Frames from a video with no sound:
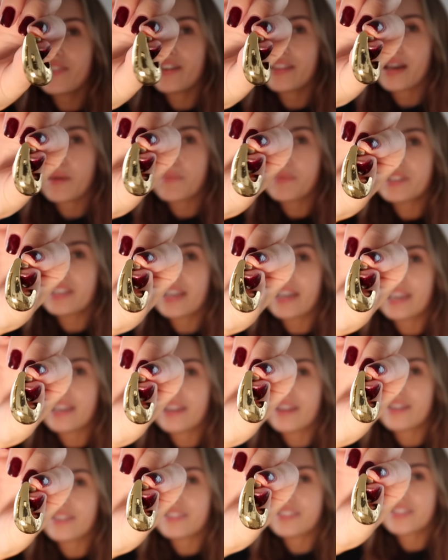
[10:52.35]
like that
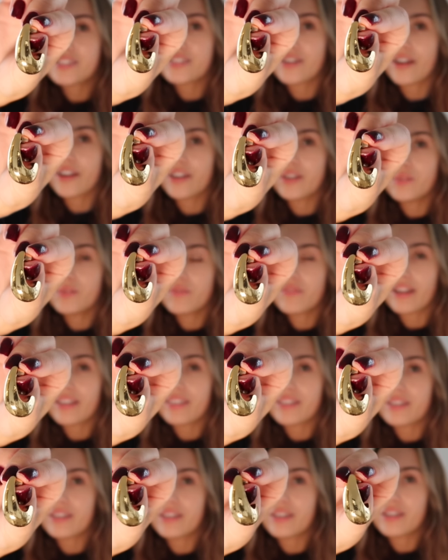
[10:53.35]
Bottega style with like
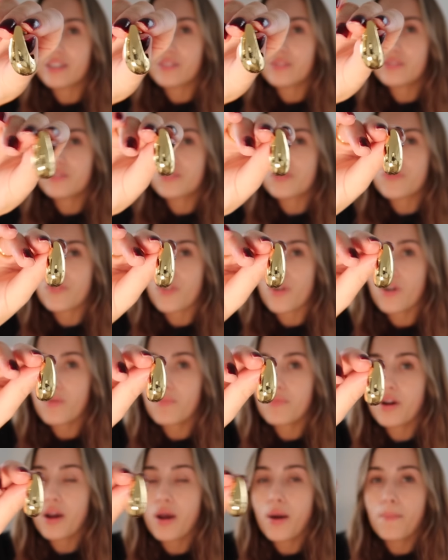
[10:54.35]
the
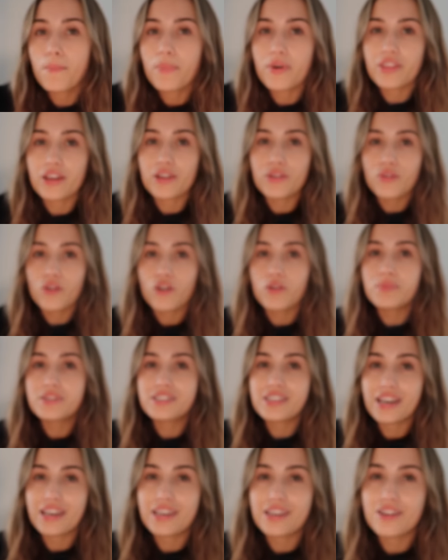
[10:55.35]
drop, but they're not a
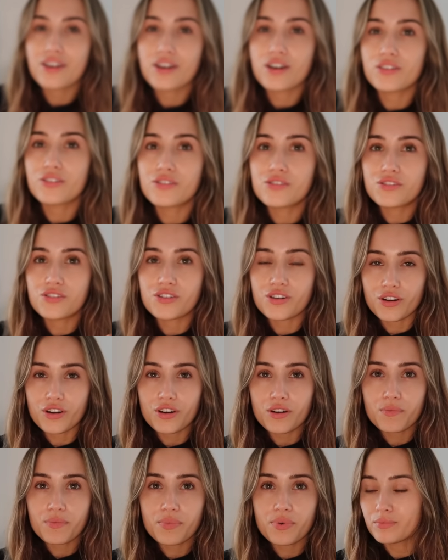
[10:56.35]
Bottega
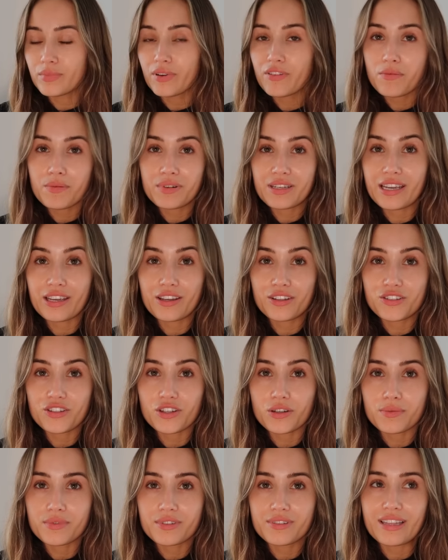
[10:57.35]
dupe. With Bottega
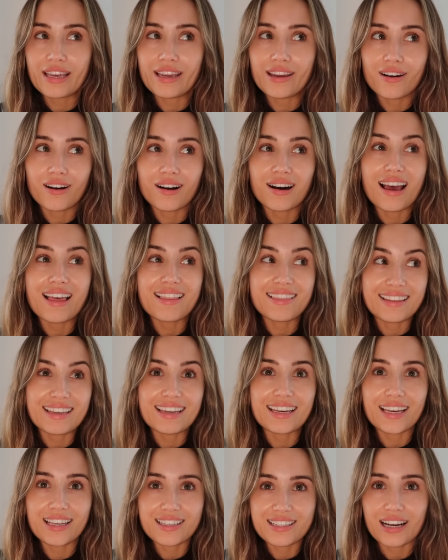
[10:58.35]
dupes, they are
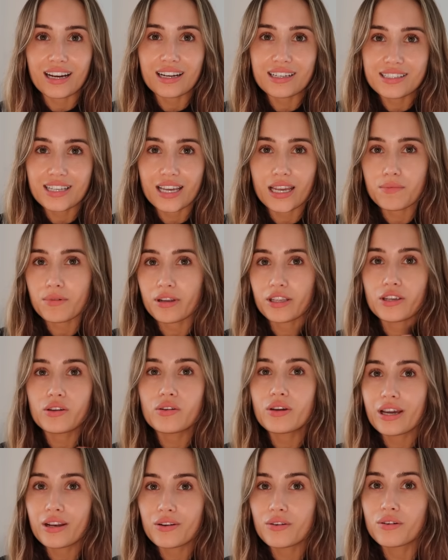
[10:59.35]
the exact same, like you
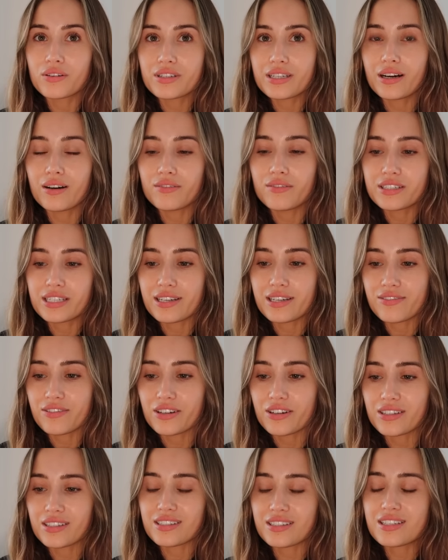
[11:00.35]
cannot tell the
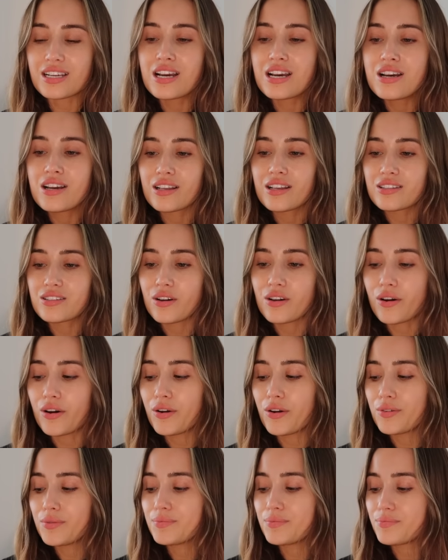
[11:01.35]
difference. So
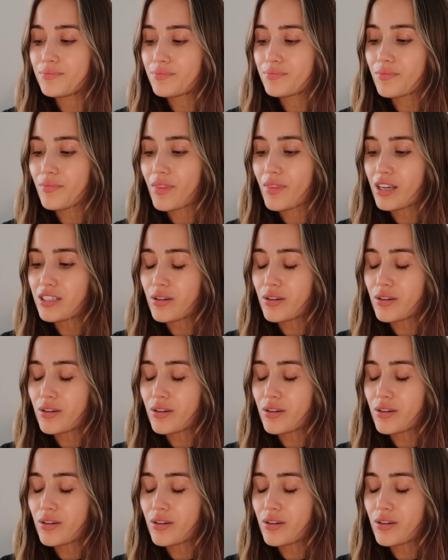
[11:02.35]
I